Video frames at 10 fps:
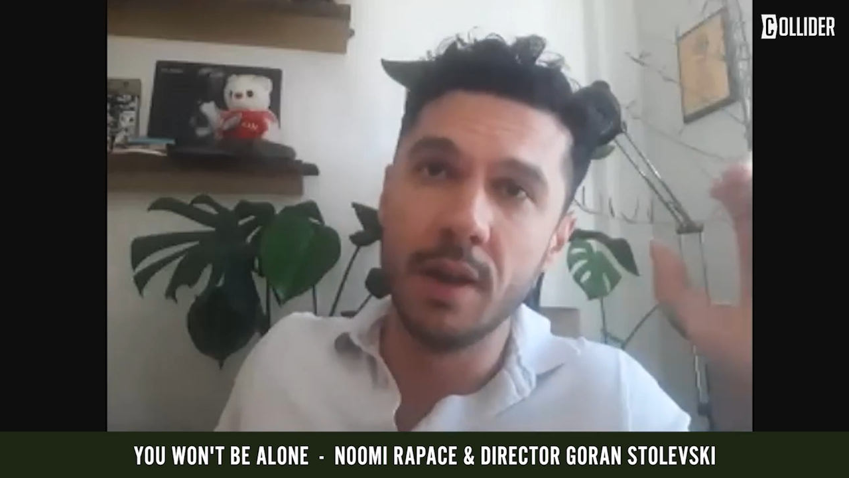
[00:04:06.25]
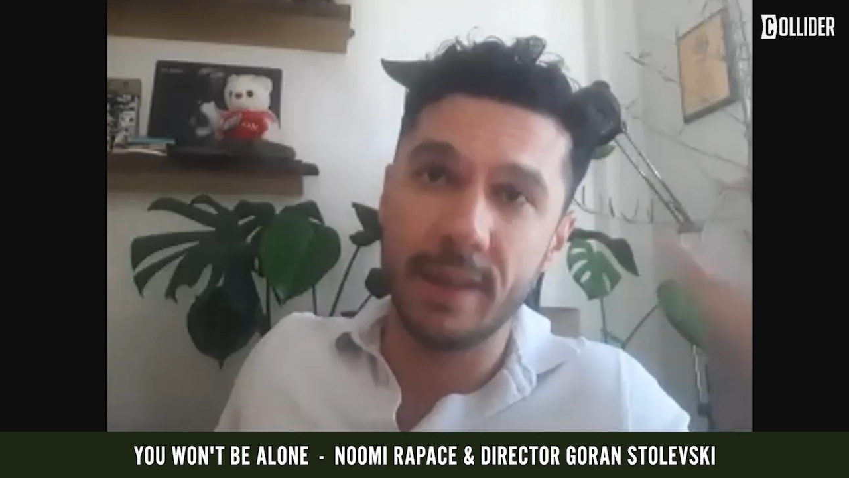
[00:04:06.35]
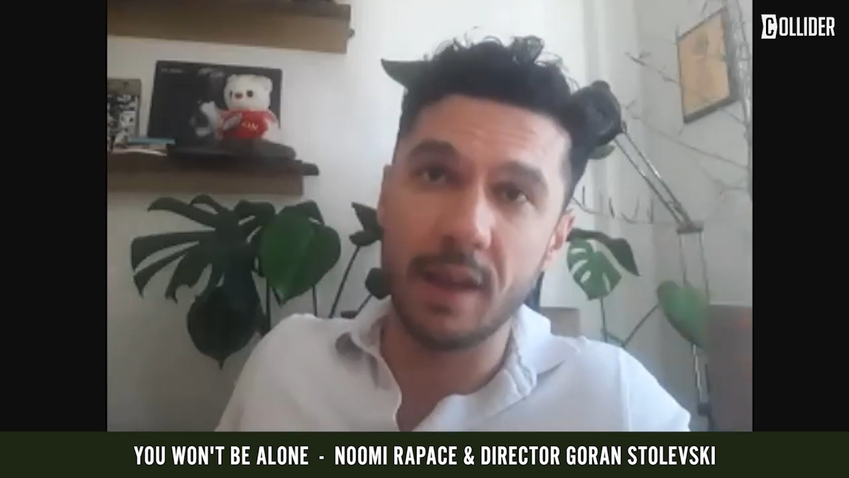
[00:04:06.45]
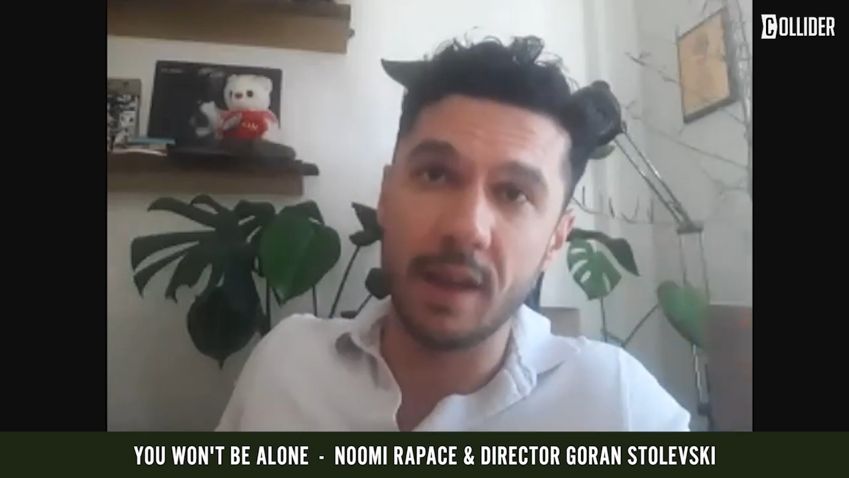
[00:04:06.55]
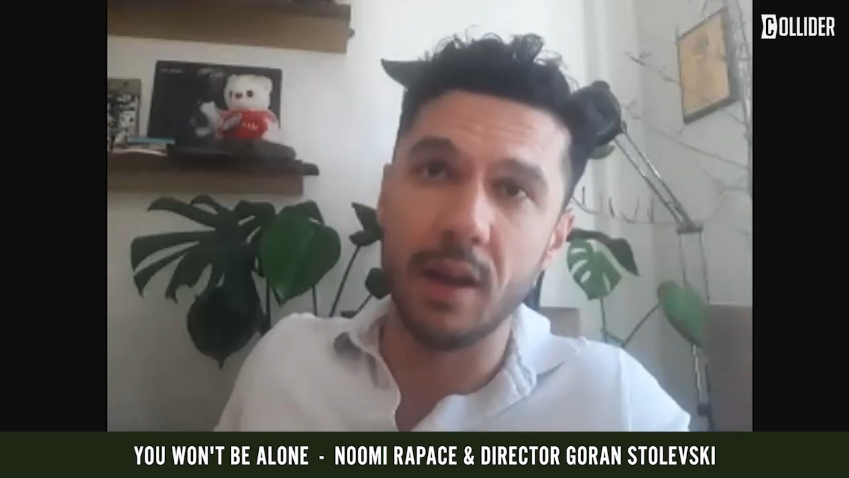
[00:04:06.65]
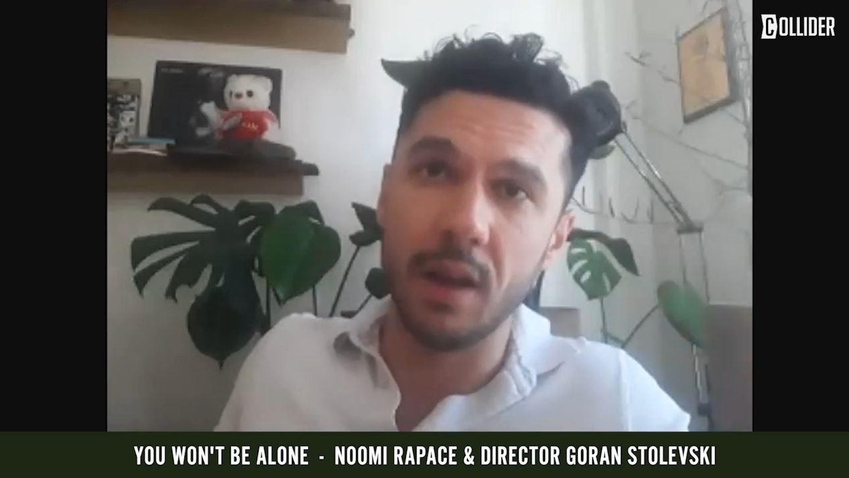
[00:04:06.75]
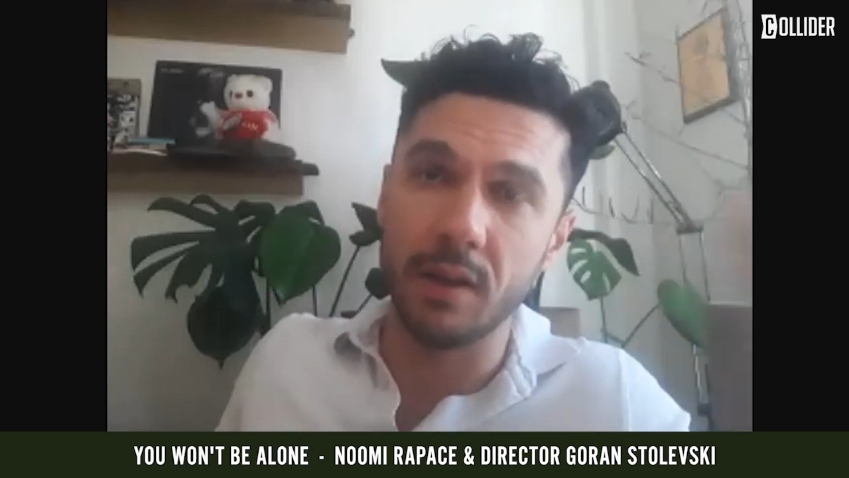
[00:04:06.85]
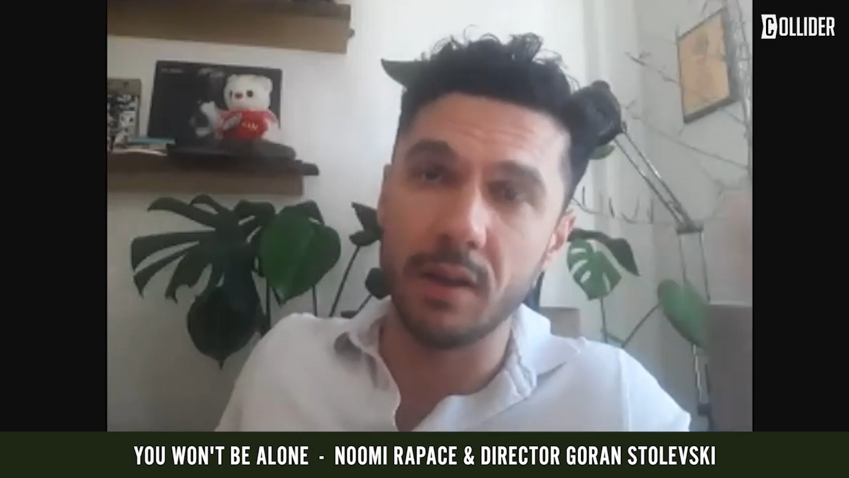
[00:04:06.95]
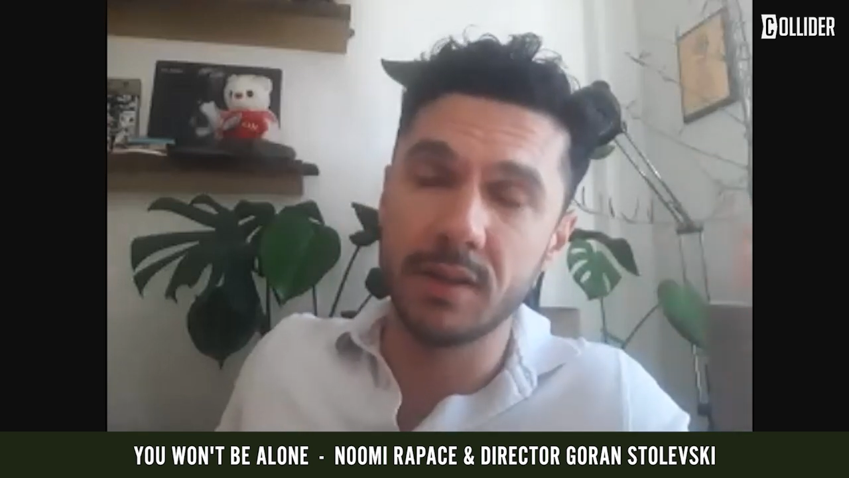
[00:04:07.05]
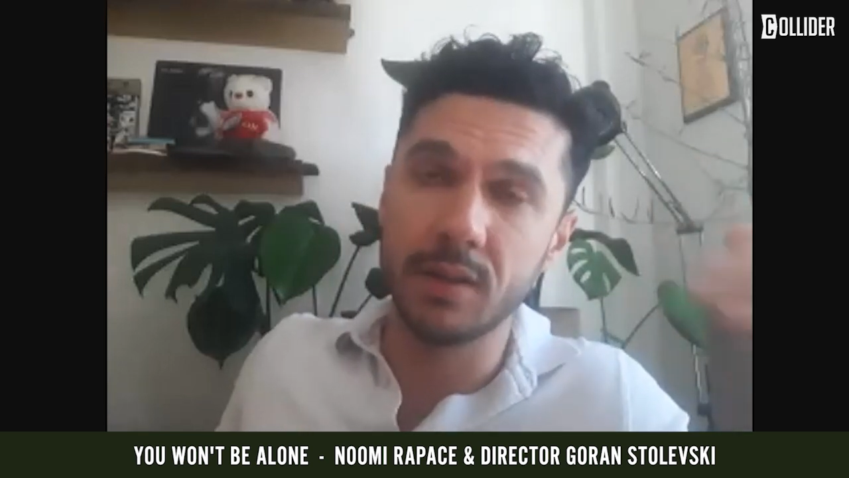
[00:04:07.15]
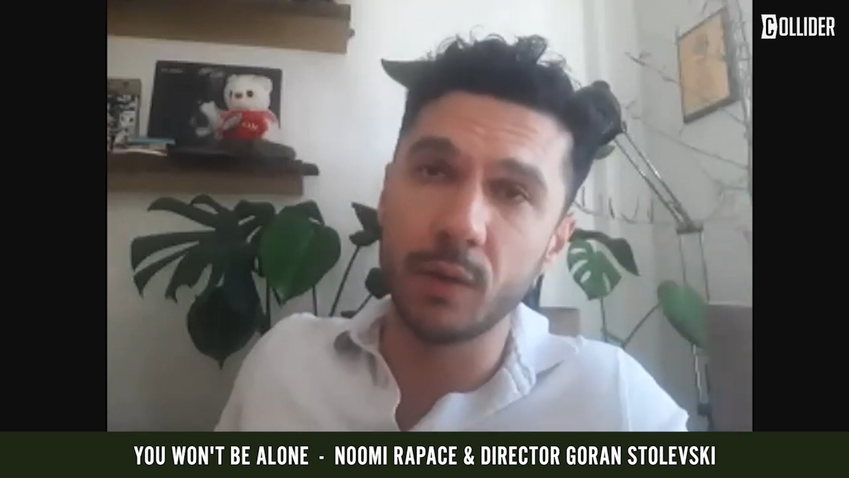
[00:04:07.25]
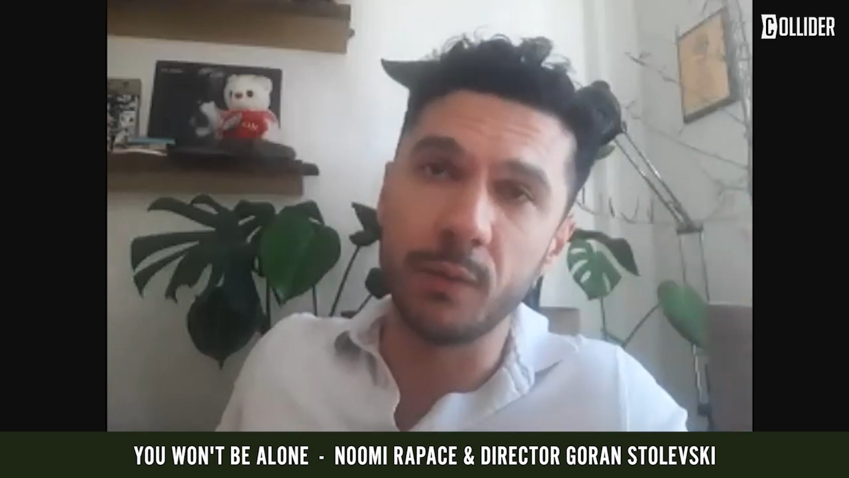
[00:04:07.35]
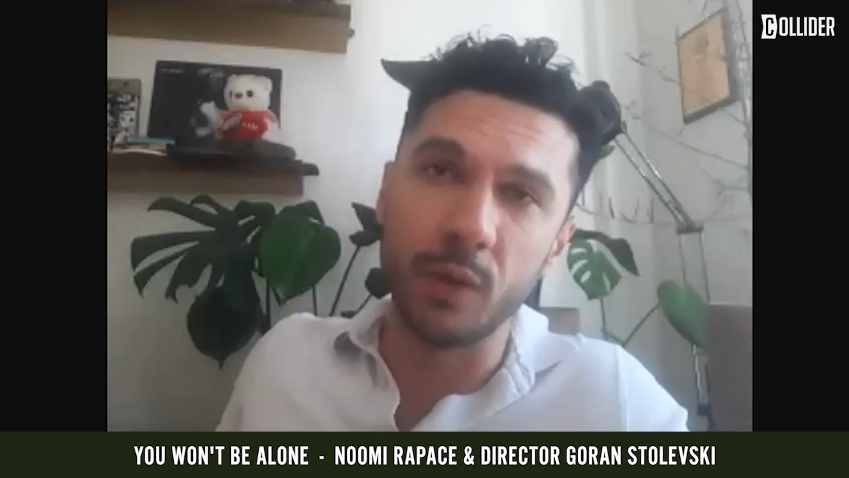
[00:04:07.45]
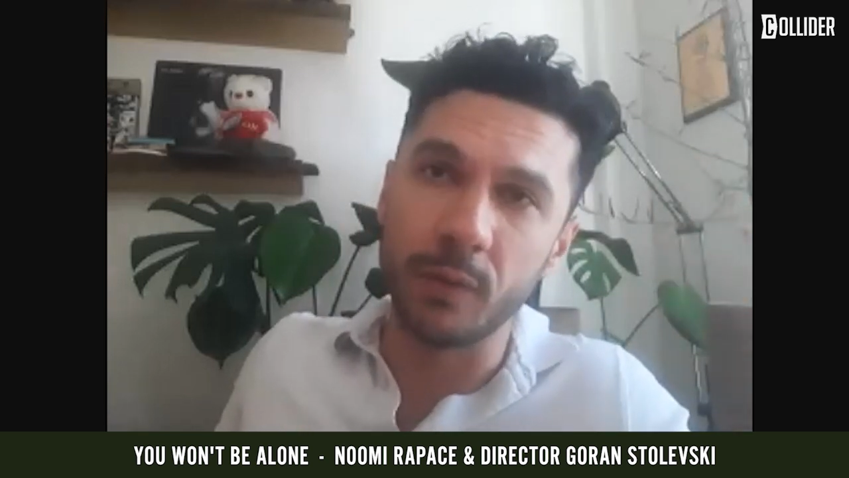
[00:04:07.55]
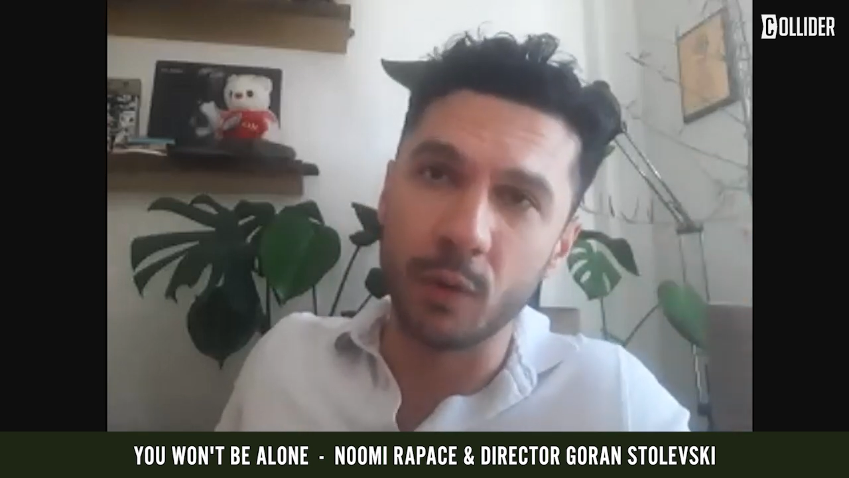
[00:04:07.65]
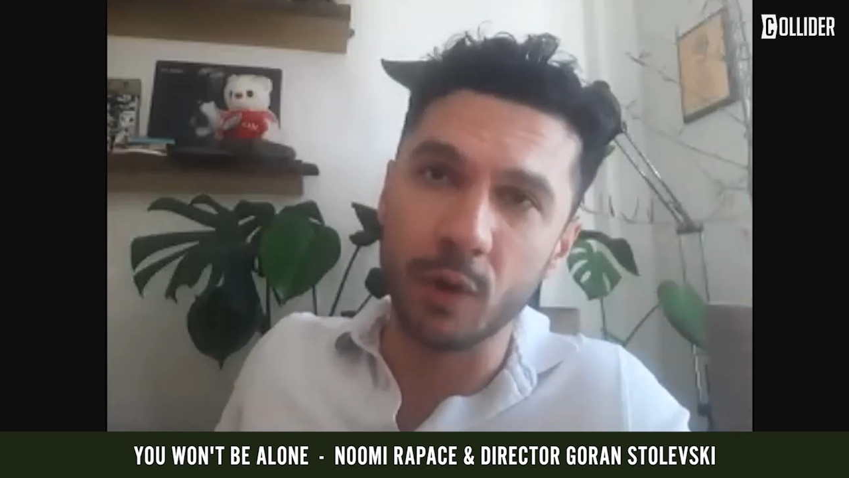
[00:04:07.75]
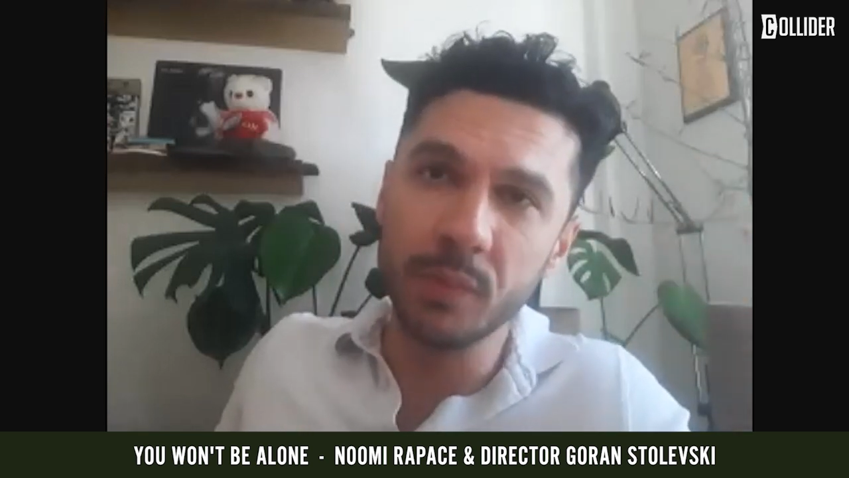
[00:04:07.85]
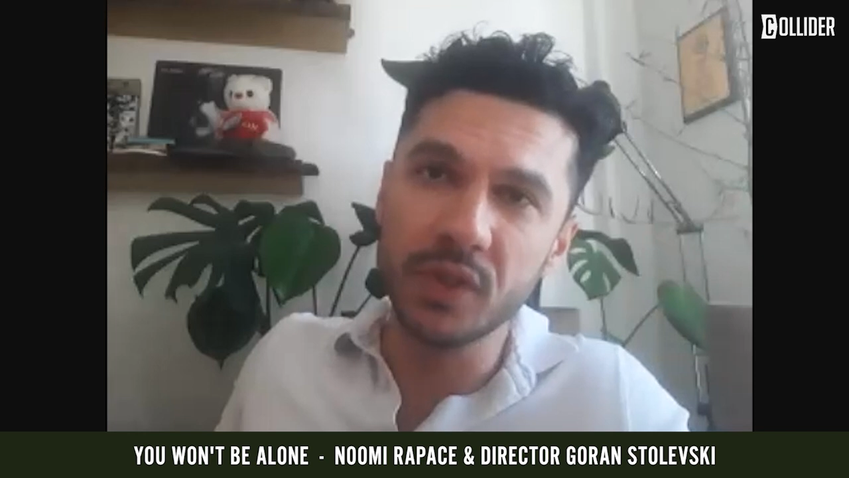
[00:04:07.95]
can uh, it's still not fully formed,